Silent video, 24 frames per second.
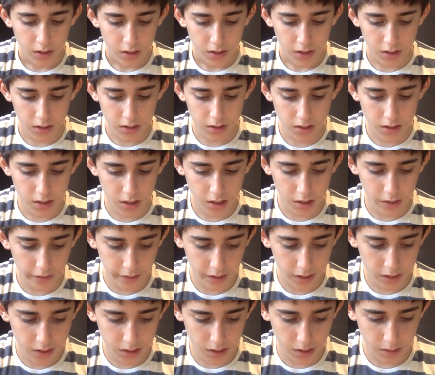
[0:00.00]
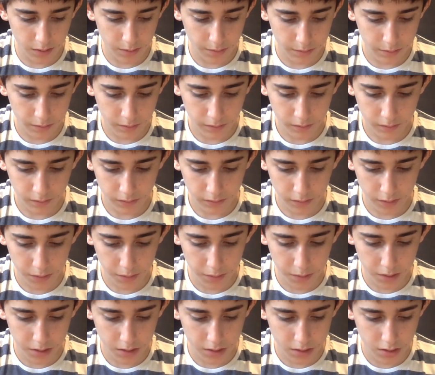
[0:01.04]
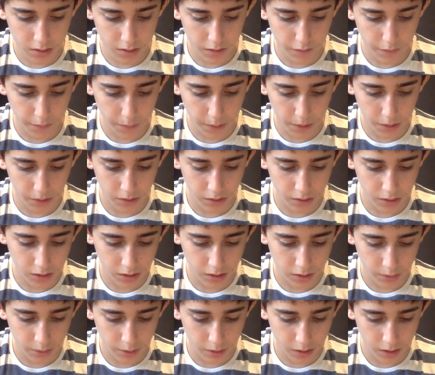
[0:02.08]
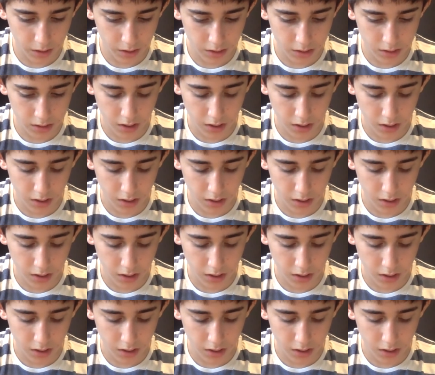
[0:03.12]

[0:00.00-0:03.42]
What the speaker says: The sea cries out because you have polluted the waters.